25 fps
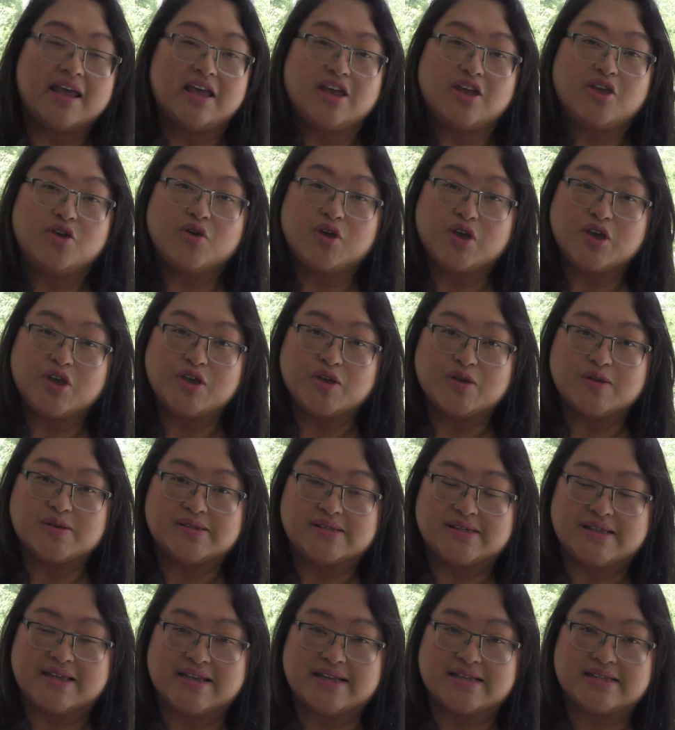you can
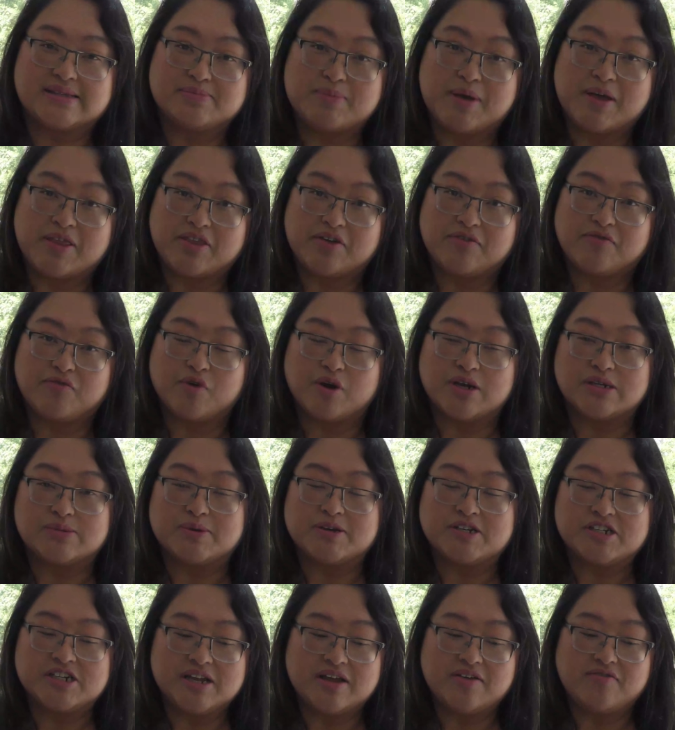use this method for,
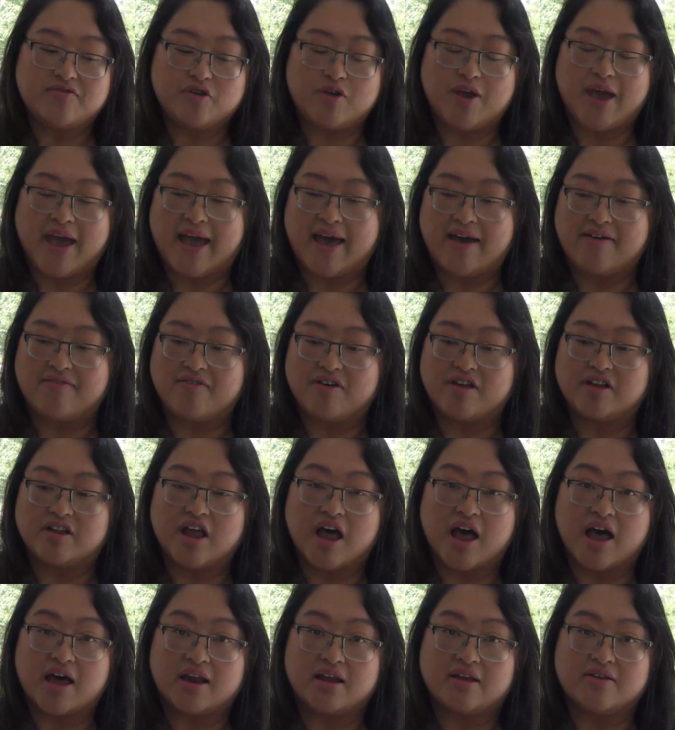especially if you have a
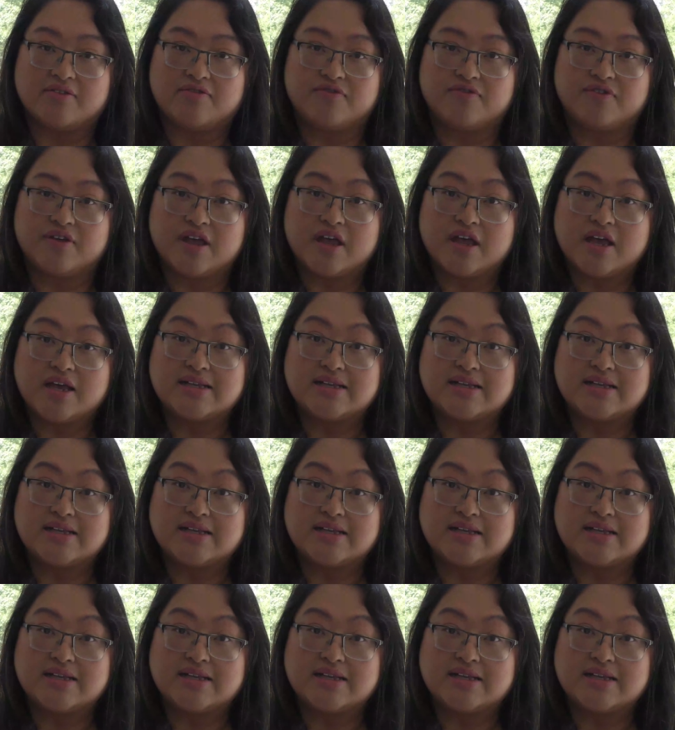lot of